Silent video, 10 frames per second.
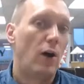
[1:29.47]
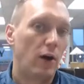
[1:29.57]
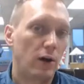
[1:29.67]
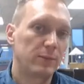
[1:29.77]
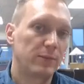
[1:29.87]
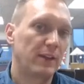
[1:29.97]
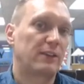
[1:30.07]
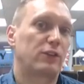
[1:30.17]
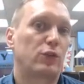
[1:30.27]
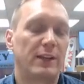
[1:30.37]
arm's
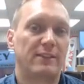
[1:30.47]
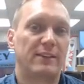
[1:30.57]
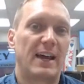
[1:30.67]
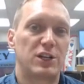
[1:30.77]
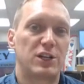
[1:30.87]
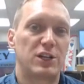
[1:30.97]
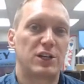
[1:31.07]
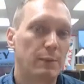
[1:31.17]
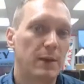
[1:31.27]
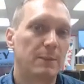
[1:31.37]
length transaction. What
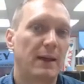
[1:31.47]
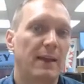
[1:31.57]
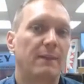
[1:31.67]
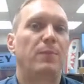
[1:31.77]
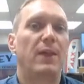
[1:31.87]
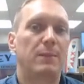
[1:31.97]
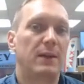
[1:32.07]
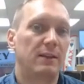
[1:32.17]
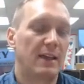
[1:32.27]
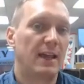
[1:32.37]
do we mean by that? That
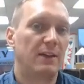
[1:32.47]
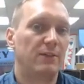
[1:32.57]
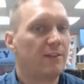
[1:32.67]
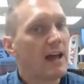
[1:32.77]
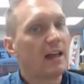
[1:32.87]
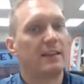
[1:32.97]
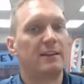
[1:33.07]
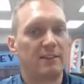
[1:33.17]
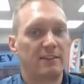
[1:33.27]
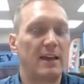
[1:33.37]
means a
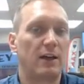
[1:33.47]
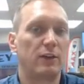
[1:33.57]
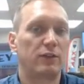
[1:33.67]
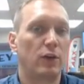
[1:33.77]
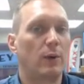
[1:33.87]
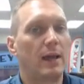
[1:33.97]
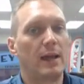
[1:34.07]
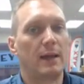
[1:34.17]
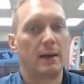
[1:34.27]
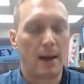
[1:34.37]
valid sale. So
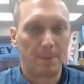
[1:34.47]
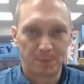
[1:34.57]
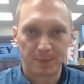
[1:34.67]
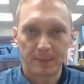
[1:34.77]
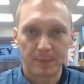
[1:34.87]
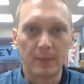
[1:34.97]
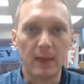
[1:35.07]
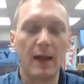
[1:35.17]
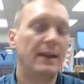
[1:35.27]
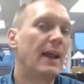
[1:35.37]

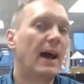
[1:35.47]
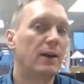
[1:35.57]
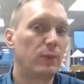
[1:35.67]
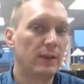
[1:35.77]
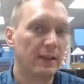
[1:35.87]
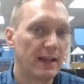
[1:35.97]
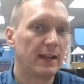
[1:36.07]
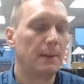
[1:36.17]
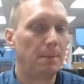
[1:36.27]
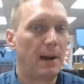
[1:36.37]
a
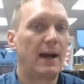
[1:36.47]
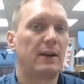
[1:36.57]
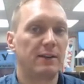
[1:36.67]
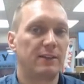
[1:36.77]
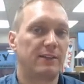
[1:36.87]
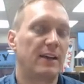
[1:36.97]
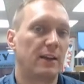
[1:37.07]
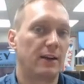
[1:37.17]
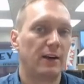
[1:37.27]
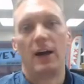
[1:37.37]
non-related buyer and
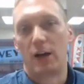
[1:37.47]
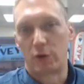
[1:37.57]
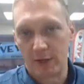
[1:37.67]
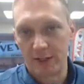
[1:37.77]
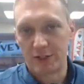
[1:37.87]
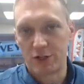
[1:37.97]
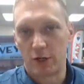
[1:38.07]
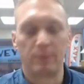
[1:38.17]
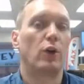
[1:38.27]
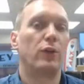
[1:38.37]
seller agreeing to
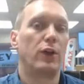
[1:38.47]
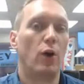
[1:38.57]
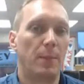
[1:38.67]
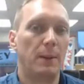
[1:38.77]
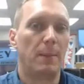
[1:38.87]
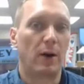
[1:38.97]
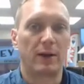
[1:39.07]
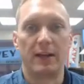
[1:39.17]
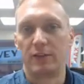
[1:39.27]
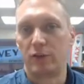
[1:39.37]
terms on the open
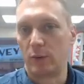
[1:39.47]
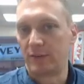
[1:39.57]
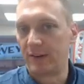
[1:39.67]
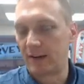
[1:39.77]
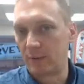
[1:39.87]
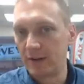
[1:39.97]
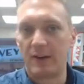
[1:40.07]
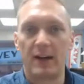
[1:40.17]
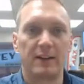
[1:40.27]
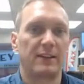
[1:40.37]
market. So it's not a
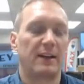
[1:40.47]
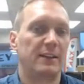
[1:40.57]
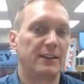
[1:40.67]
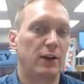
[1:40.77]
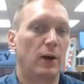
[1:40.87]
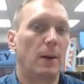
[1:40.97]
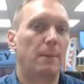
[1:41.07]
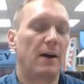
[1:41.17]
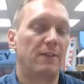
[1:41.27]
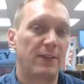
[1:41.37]
refi, it's not
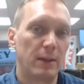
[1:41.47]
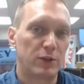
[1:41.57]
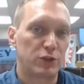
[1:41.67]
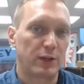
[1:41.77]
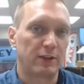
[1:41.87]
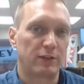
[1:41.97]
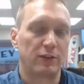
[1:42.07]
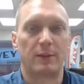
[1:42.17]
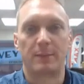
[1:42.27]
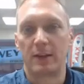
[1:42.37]
a family
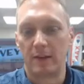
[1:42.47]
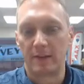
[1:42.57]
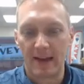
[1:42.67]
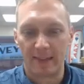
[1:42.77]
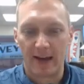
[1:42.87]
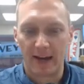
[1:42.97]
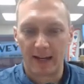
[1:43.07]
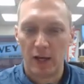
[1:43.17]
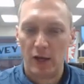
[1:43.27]
transfer, something along that line.